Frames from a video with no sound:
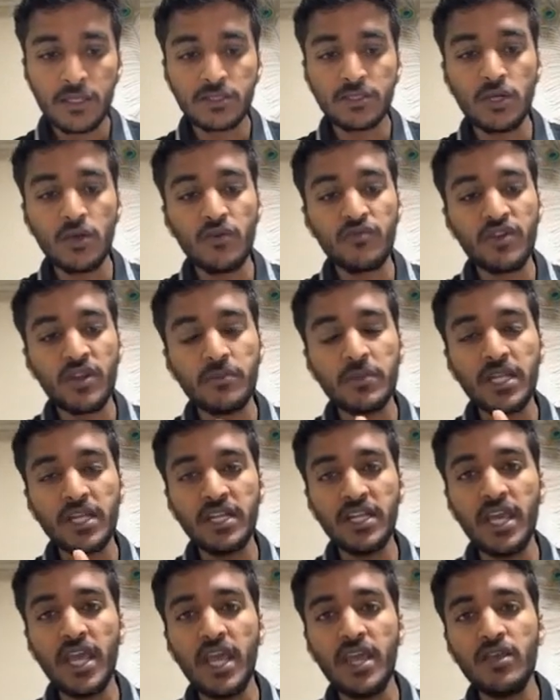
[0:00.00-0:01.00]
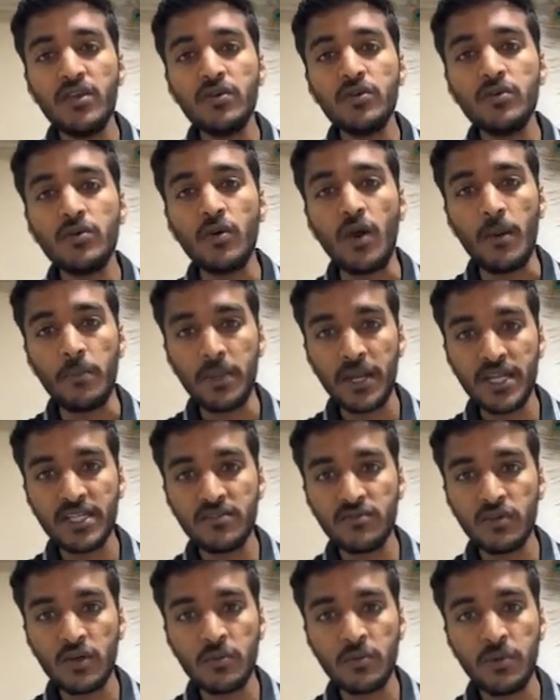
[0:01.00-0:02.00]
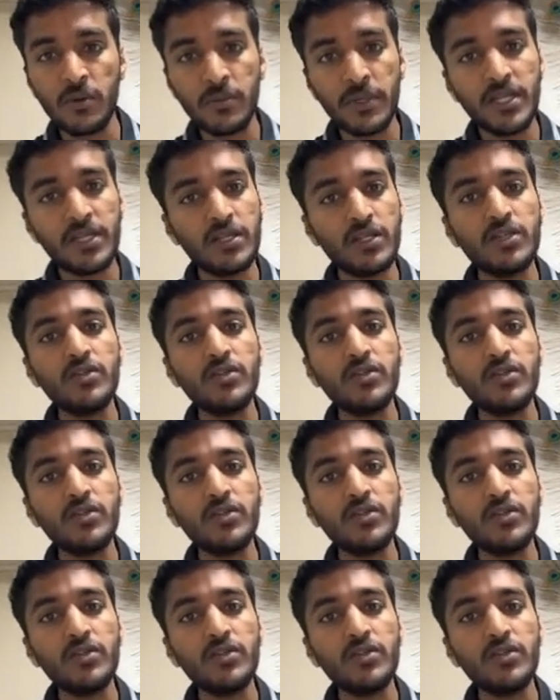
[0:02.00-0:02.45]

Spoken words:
So from the day you apply the work permit,